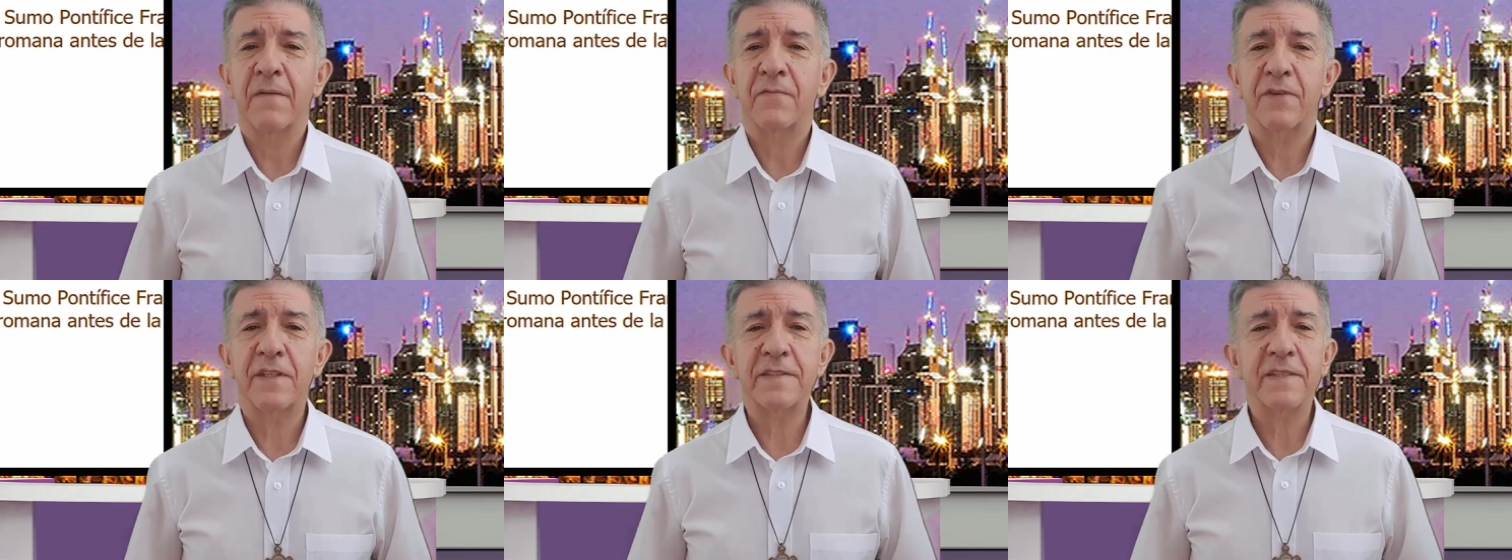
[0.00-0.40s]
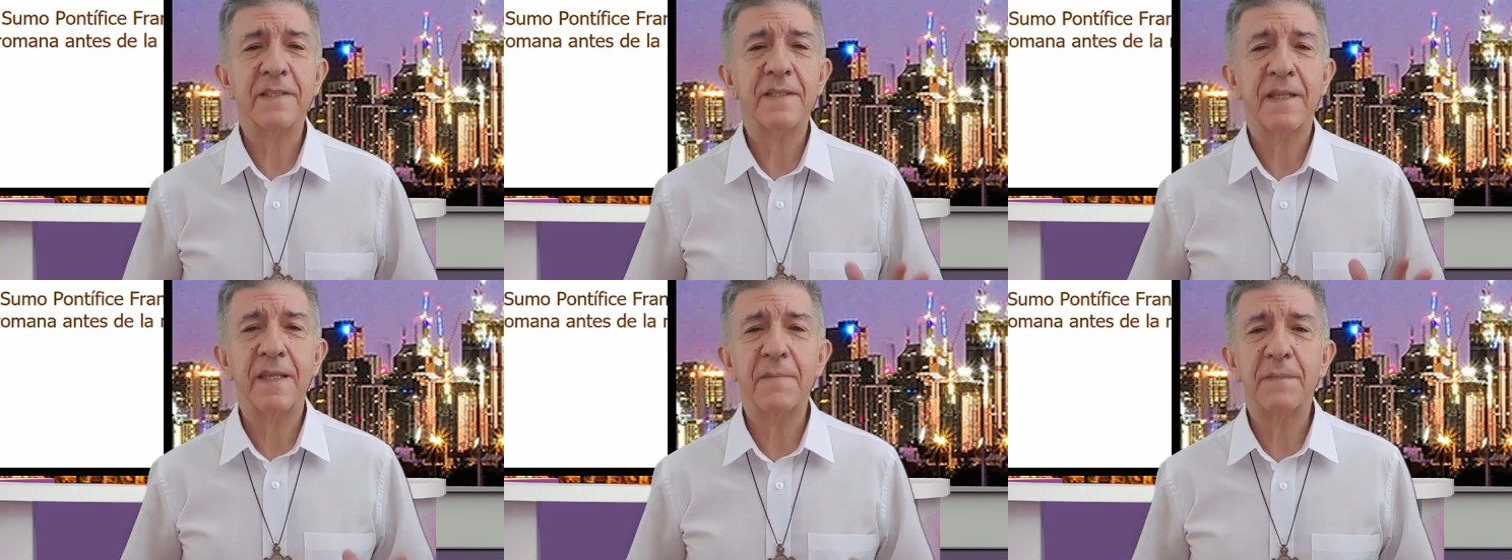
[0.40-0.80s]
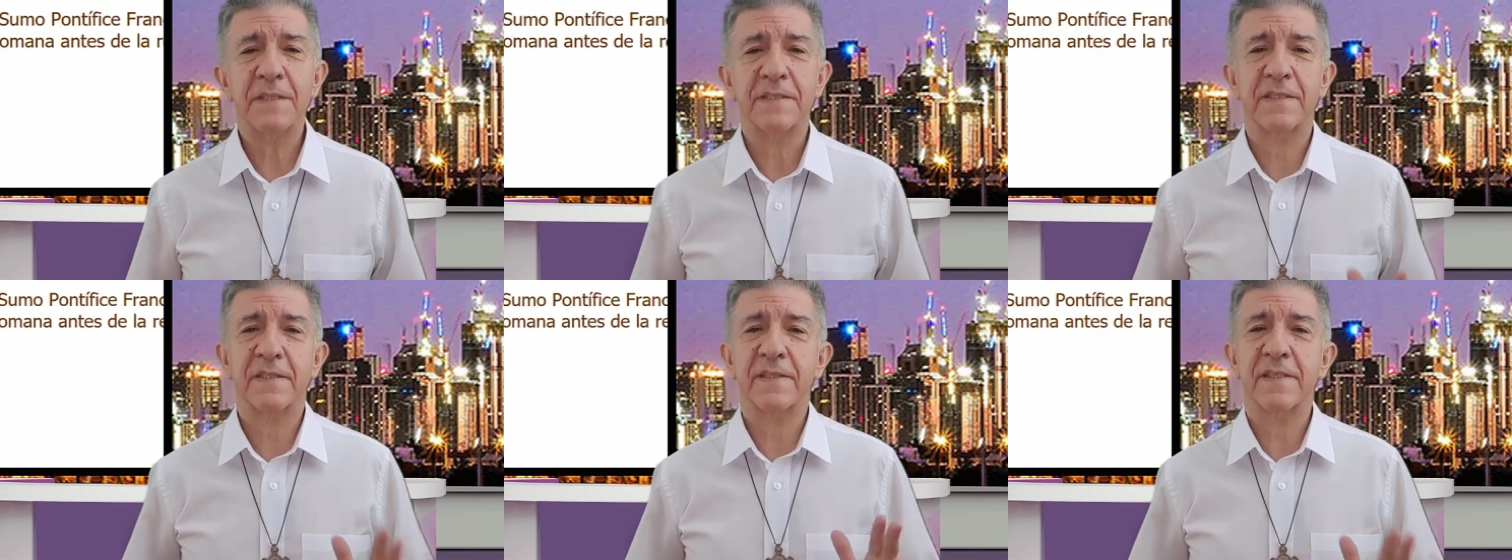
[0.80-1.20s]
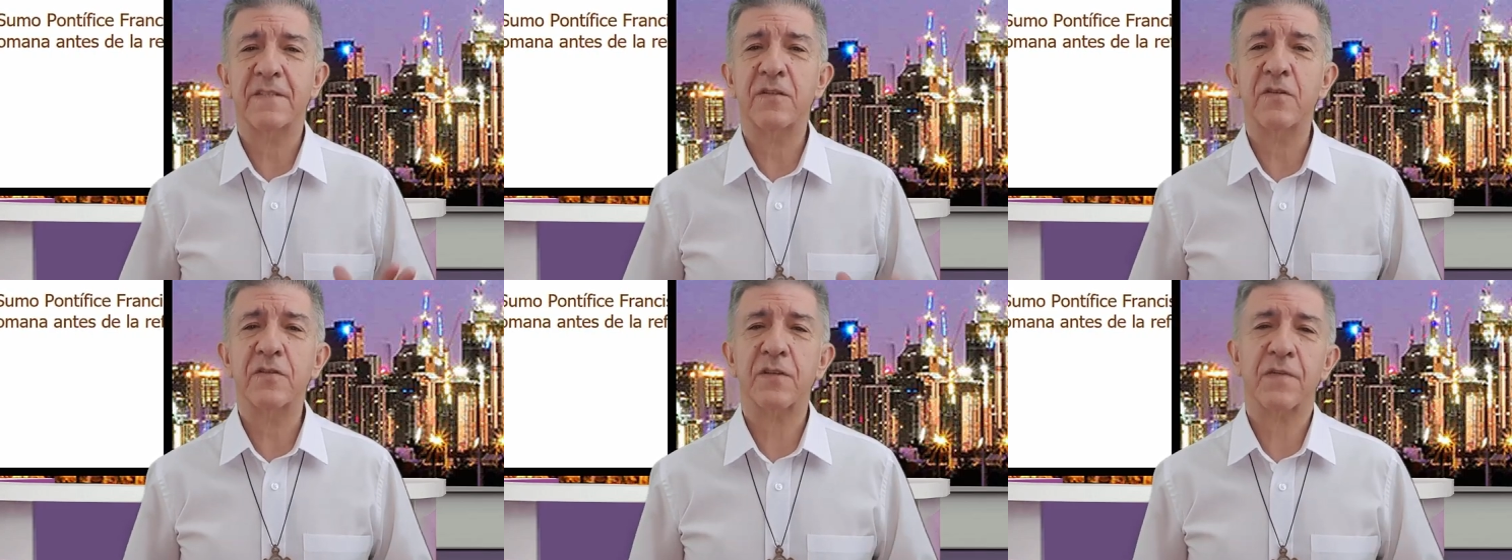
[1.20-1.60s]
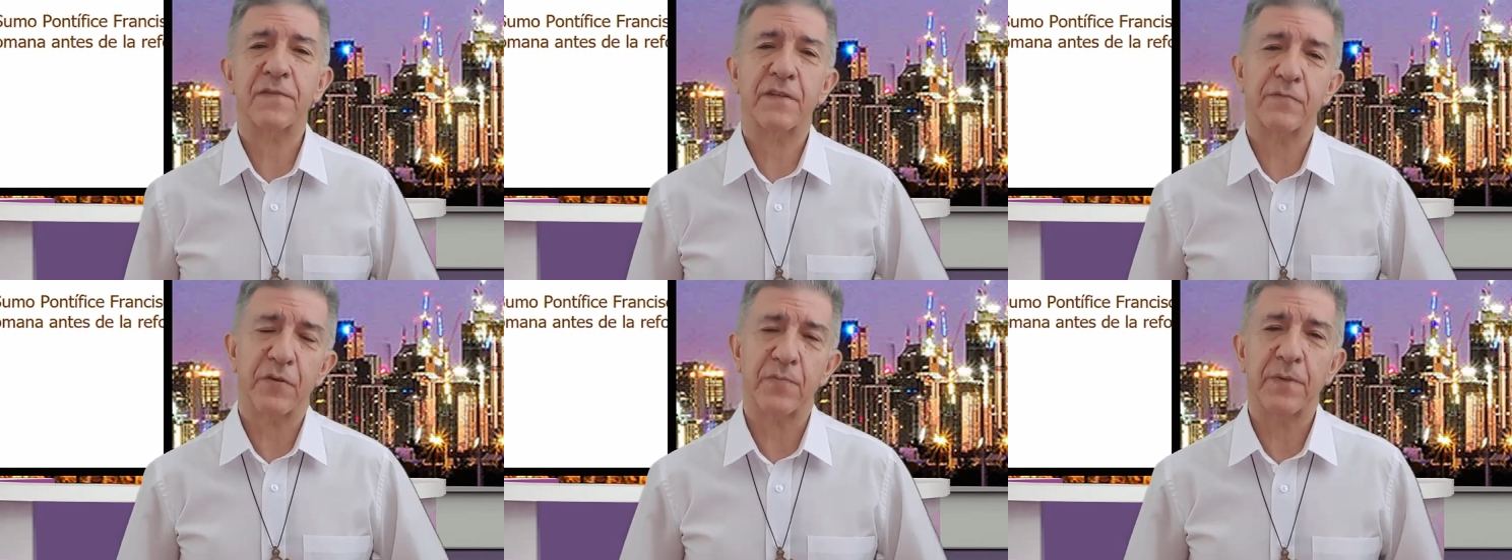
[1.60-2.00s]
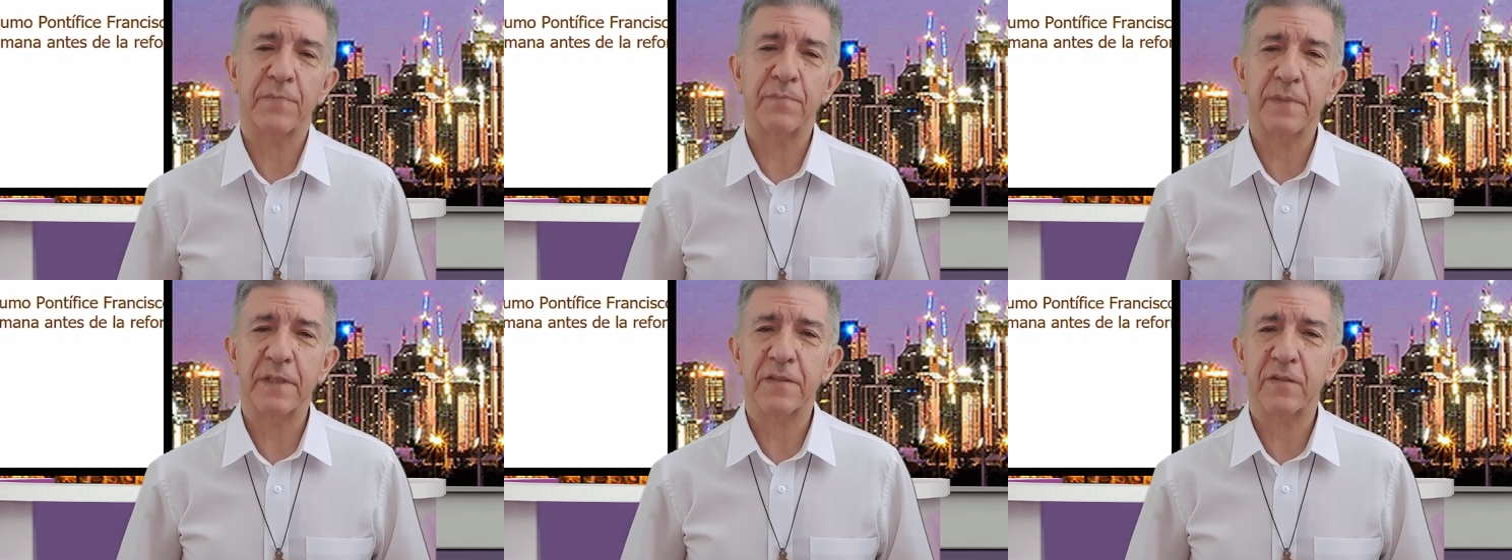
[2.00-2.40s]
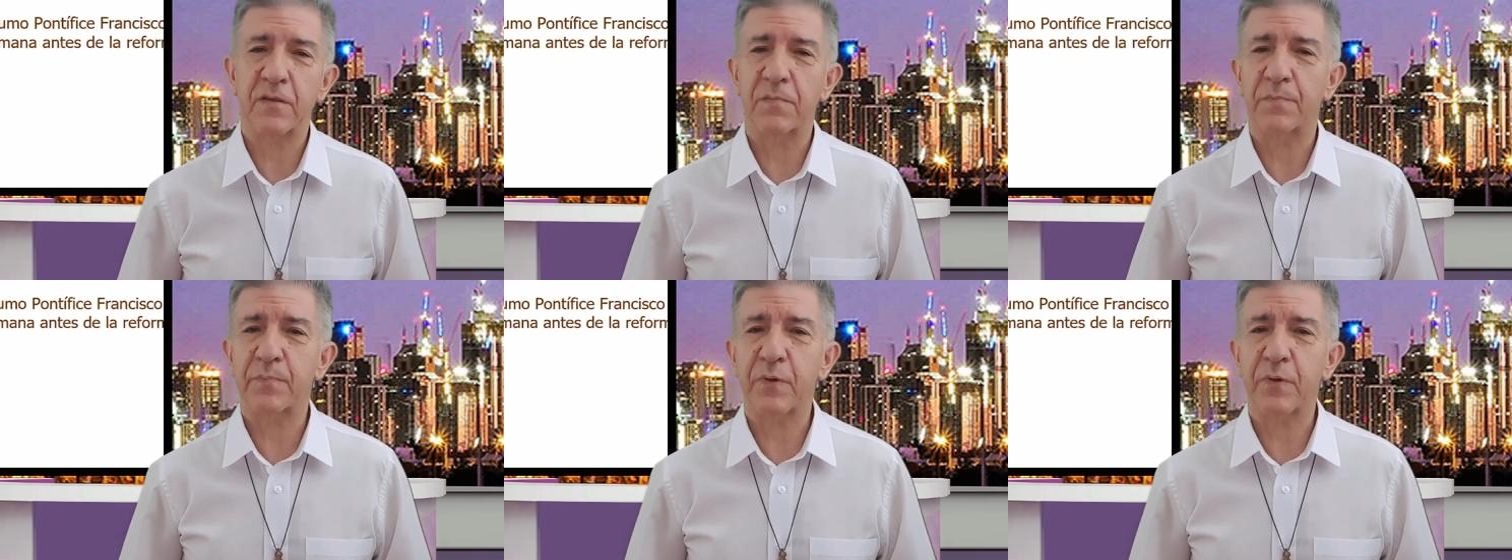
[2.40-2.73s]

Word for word: Francis limits the use of the Roman Missal